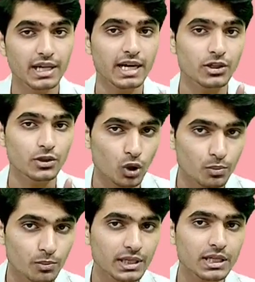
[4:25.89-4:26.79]
And the
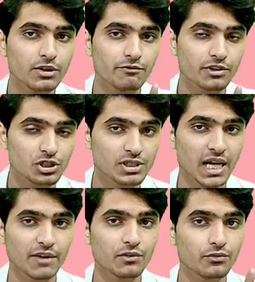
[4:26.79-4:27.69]
normally we are just
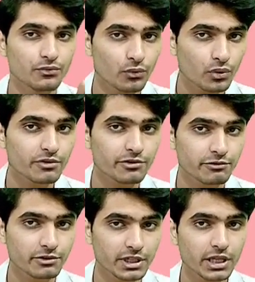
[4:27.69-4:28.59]
having
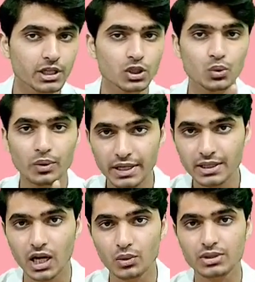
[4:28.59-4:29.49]
450 to
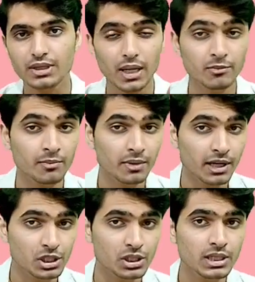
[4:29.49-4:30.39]
8000
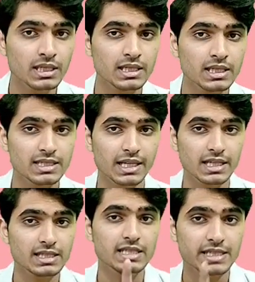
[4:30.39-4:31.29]
mmHg
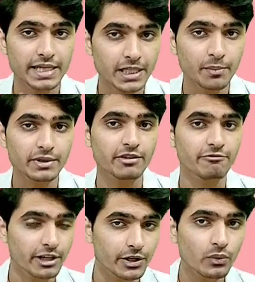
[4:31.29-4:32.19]
seconds centimeter
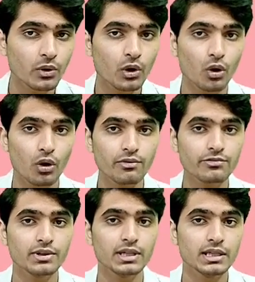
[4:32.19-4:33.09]
value
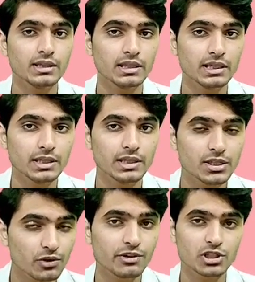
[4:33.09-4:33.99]
of the
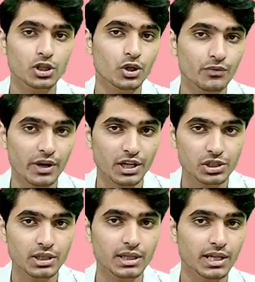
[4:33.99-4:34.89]
esophageal
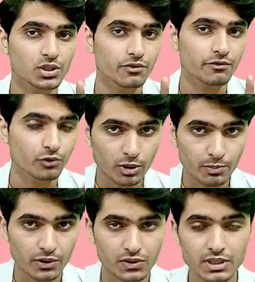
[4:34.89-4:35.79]
contraction in the case of normal
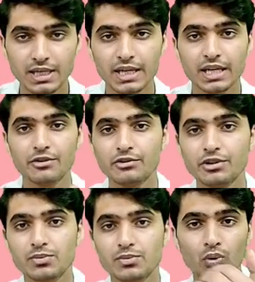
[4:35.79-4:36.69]
persons. If it
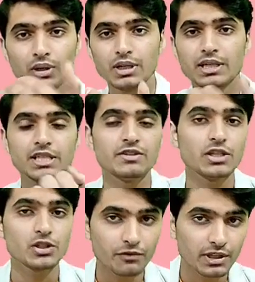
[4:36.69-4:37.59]
is more,
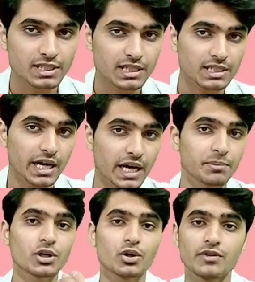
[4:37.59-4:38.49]
esophagus is
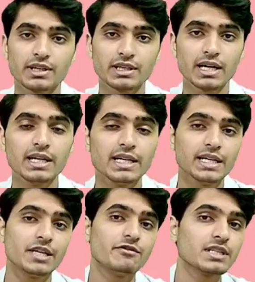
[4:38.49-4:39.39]
hypercontractile.
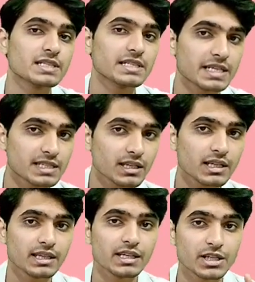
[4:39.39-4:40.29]
If it is lesser,
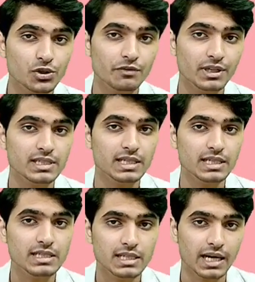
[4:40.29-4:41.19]
then esophagus
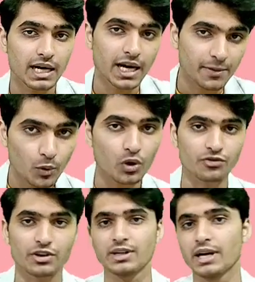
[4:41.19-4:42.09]
is
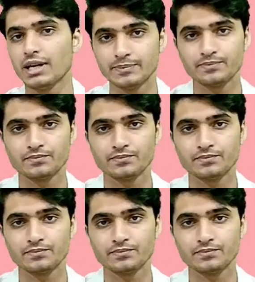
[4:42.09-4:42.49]
hypocontractile.